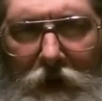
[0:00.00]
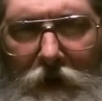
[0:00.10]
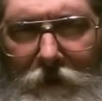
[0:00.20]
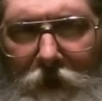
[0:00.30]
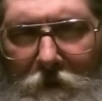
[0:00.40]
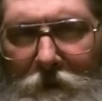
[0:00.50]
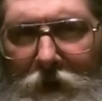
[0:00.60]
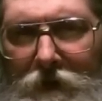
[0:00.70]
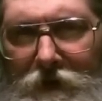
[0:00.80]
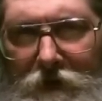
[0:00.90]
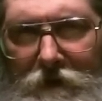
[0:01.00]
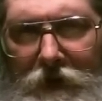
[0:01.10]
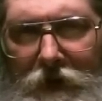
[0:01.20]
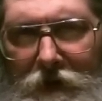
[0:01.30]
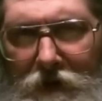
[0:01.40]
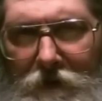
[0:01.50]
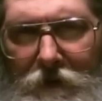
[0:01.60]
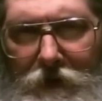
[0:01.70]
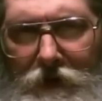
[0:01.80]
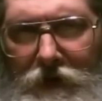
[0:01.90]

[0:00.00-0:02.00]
cough up and so on and so forth.